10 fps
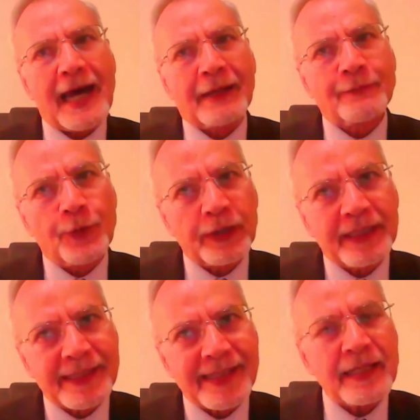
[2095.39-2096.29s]
And for
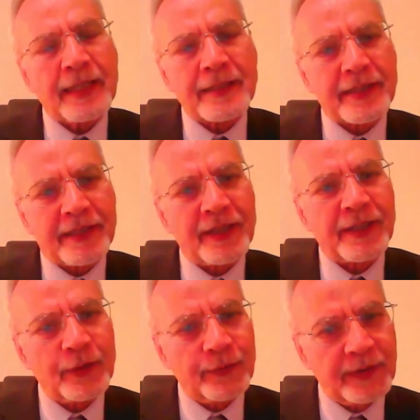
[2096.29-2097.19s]
the second
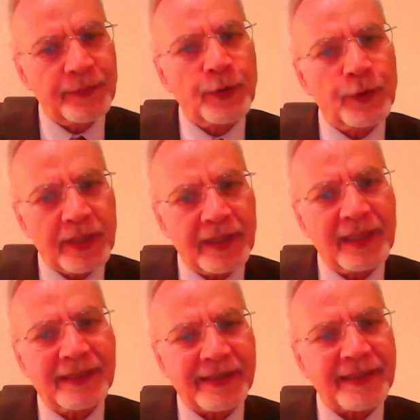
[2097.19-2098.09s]
scenario, we would
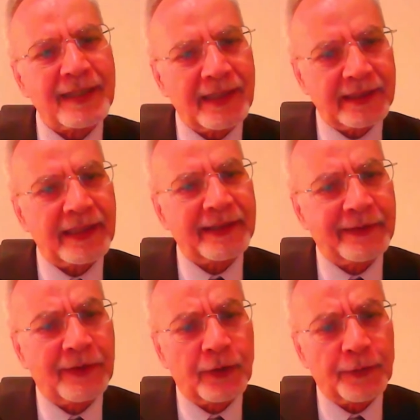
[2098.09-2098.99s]
need really the
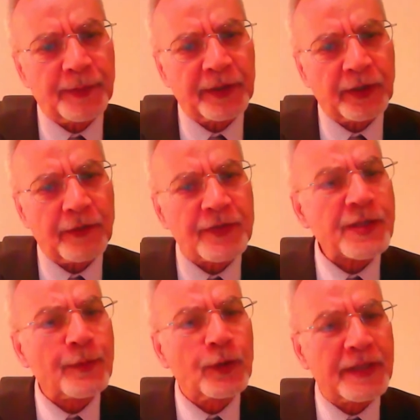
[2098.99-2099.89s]
development of
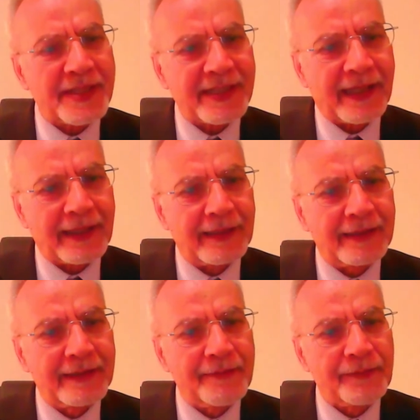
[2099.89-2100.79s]
a smaller scale
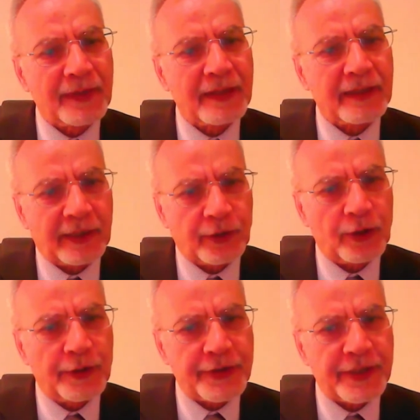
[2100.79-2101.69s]

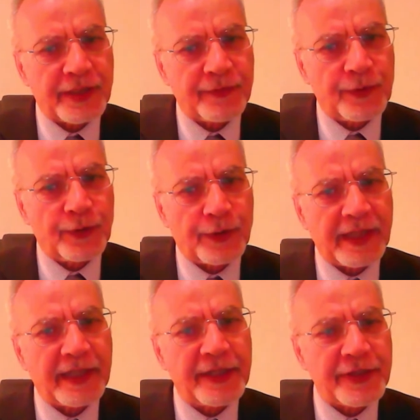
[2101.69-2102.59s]
technologies
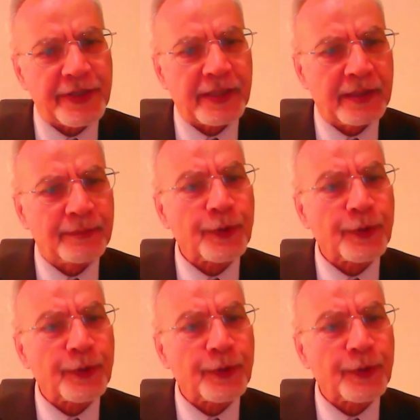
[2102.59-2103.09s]
for energy